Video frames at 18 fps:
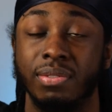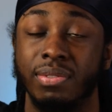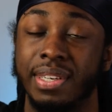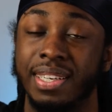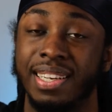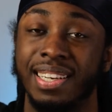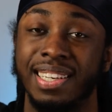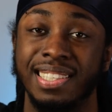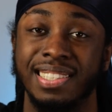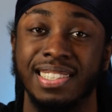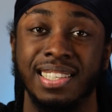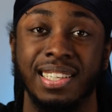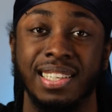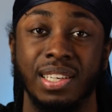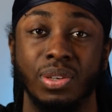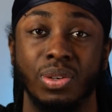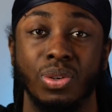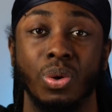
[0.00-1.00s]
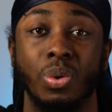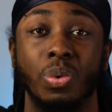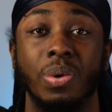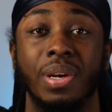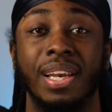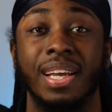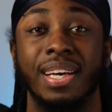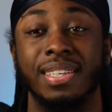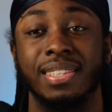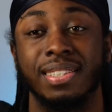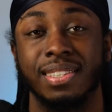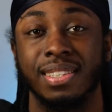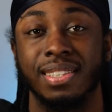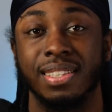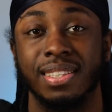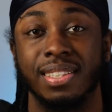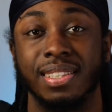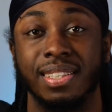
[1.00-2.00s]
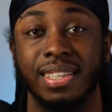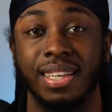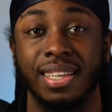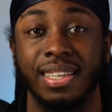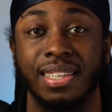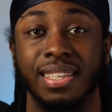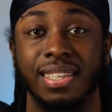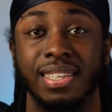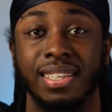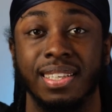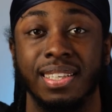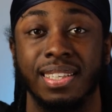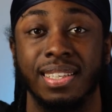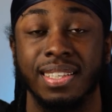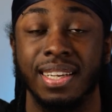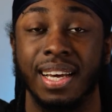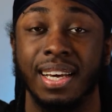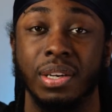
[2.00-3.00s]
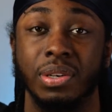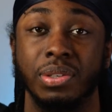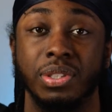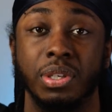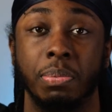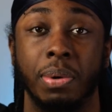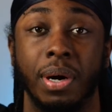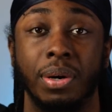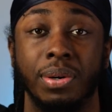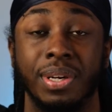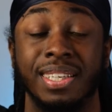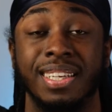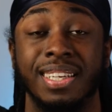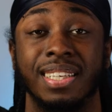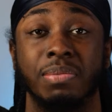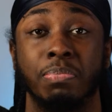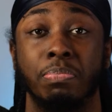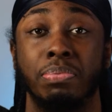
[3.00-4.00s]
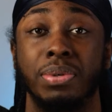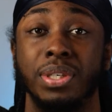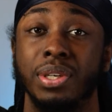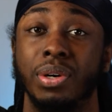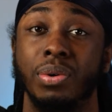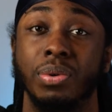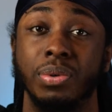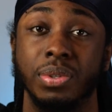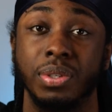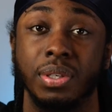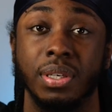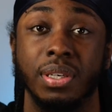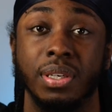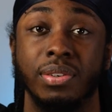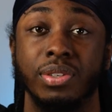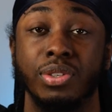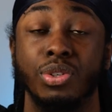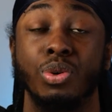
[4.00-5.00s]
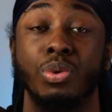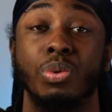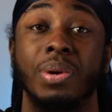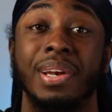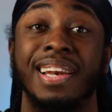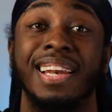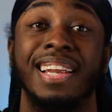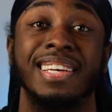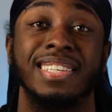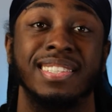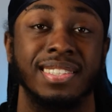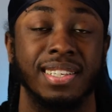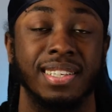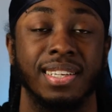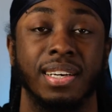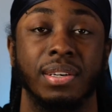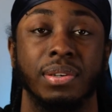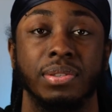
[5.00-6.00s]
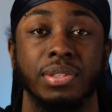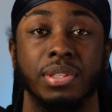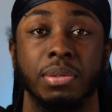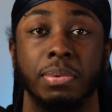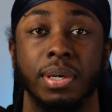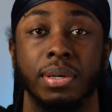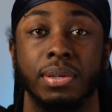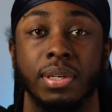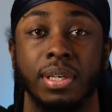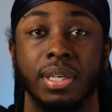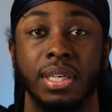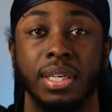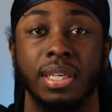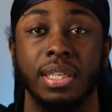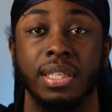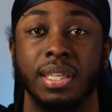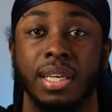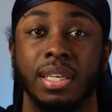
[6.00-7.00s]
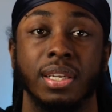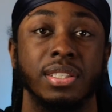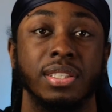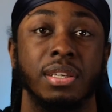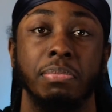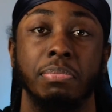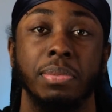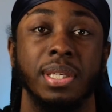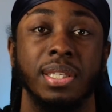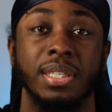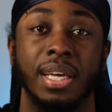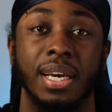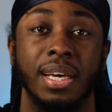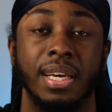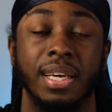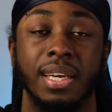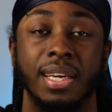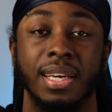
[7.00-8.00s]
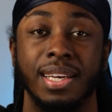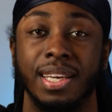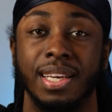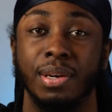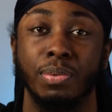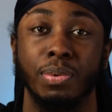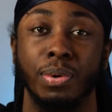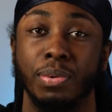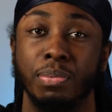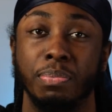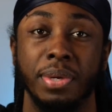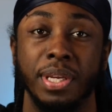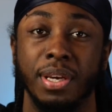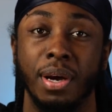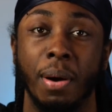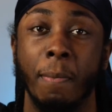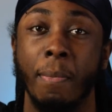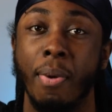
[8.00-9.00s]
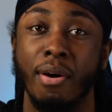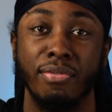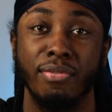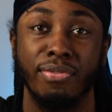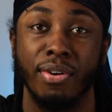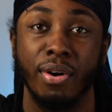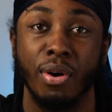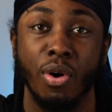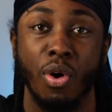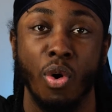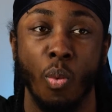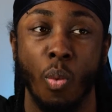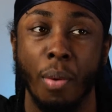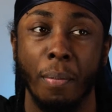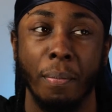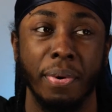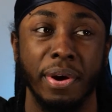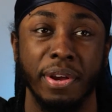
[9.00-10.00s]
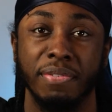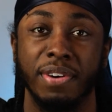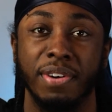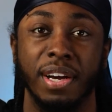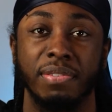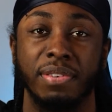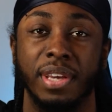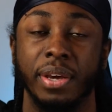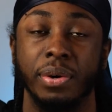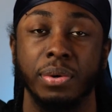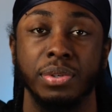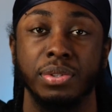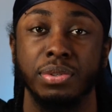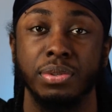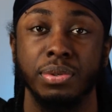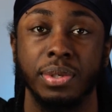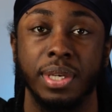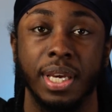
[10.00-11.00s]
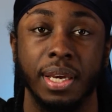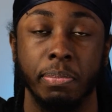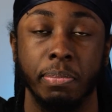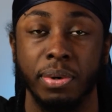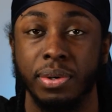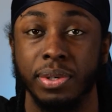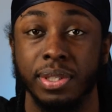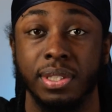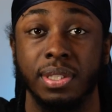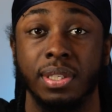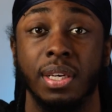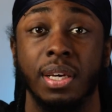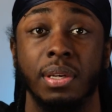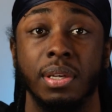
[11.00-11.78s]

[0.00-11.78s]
realistically no less than £900, and that's pre-owned. No less than £900. That doesn't mean that it won't be above 1.5k or 2k, because